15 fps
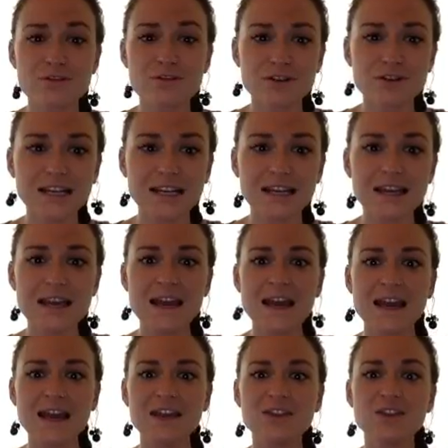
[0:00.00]
three,
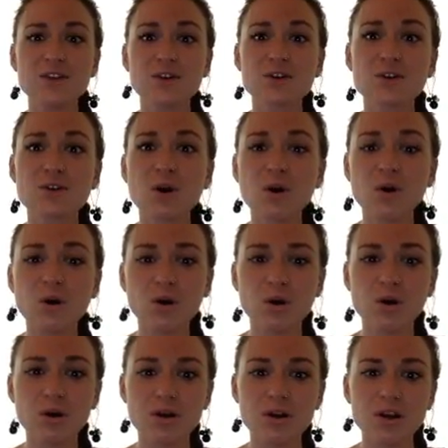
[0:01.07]
and the
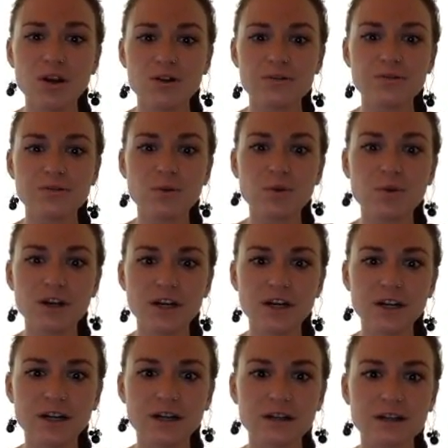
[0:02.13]
goal
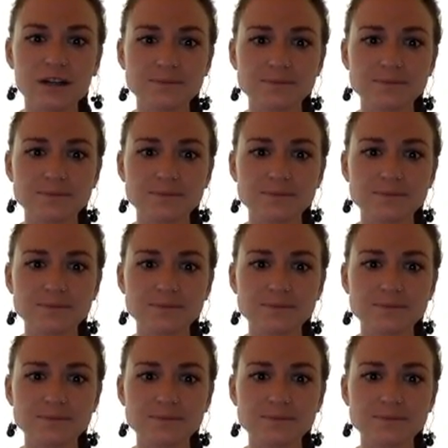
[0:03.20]
for